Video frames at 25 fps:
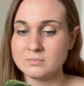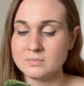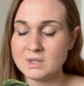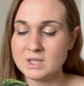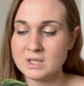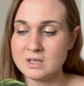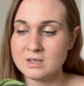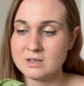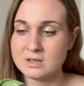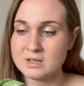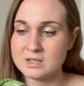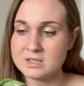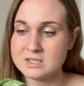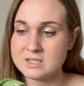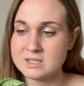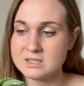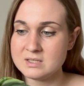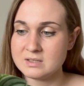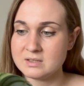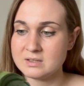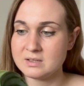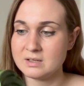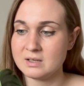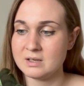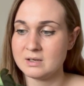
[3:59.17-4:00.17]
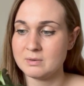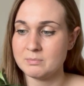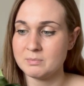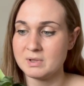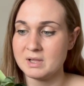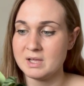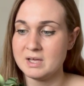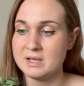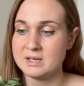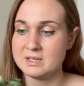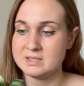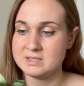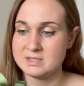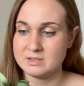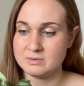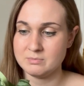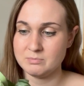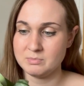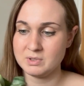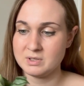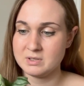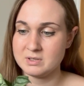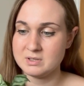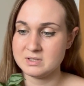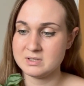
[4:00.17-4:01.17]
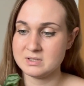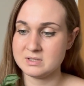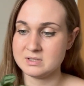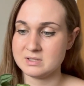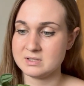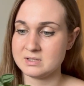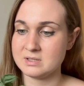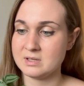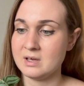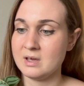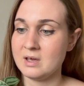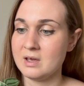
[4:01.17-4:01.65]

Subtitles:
And I didn't, and I'm glad I didn't, because